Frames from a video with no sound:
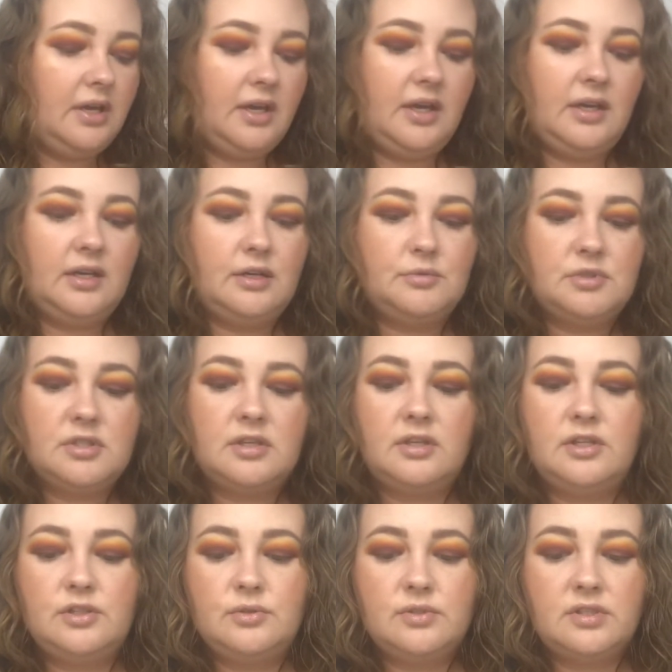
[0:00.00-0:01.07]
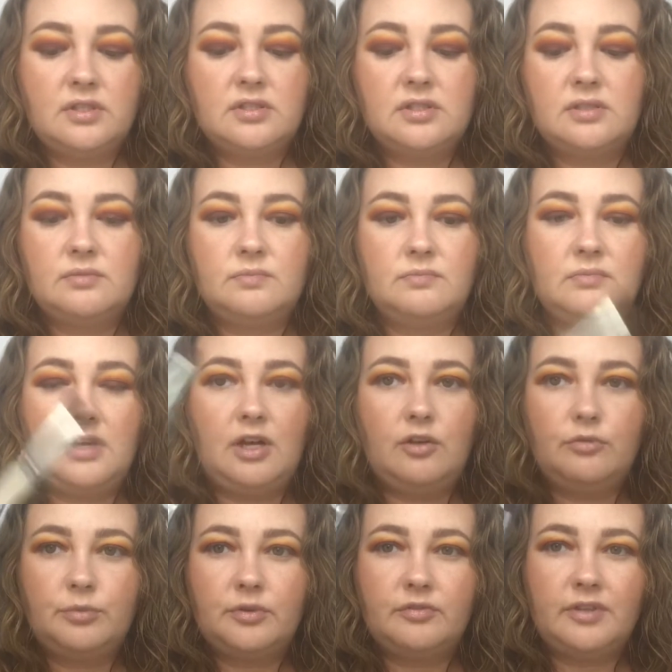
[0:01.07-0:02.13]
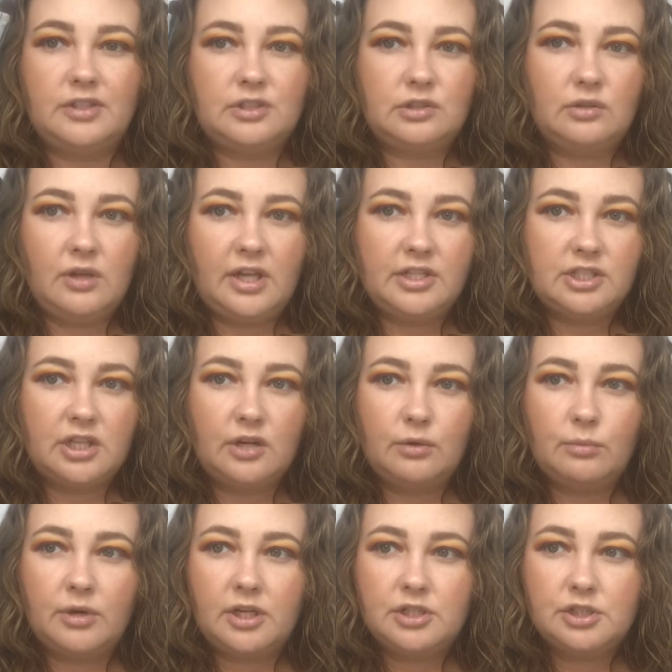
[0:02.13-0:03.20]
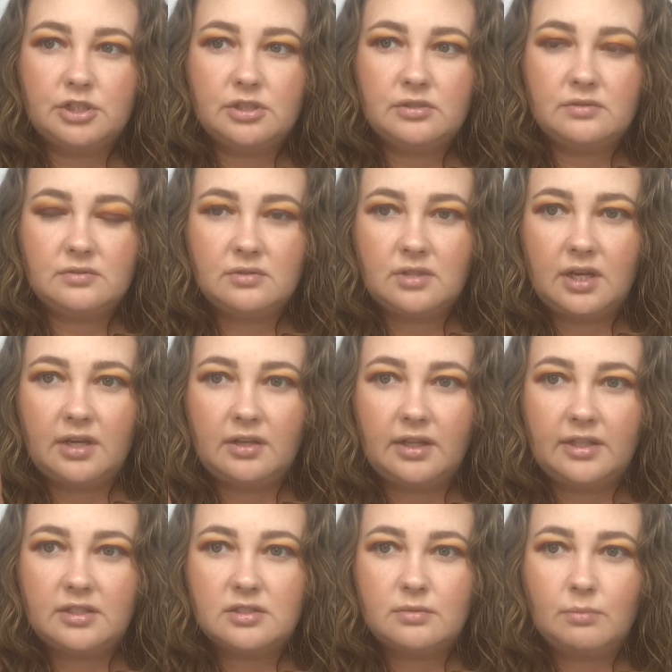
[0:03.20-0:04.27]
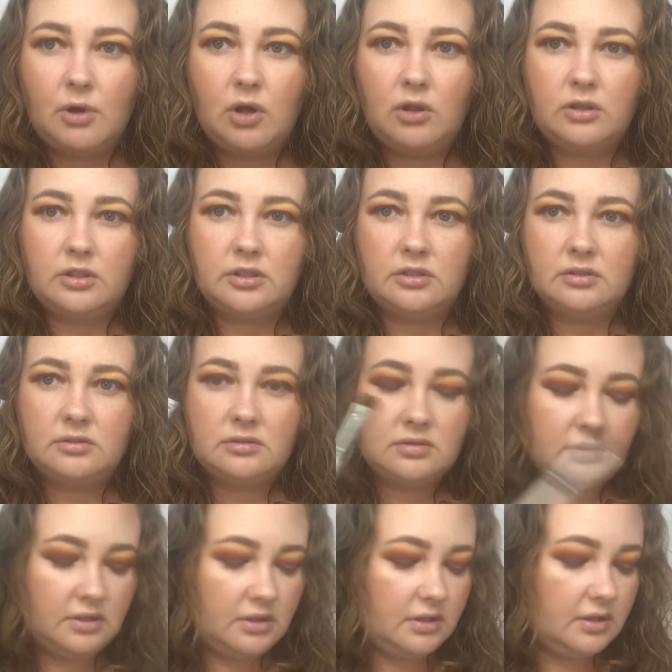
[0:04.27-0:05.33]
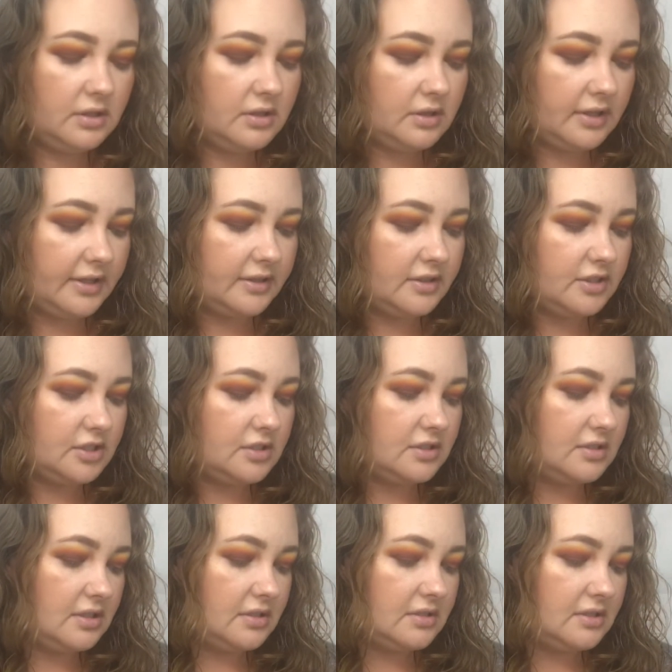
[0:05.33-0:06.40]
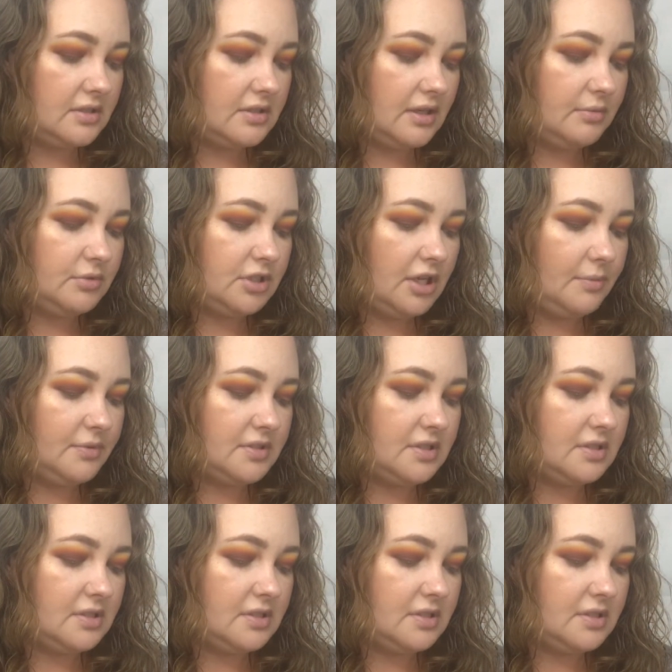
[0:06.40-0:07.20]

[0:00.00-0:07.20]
And I'm just gonna use this e.l.f. Professional eyeshadow brush, kind of like smaller like this it's the same shape as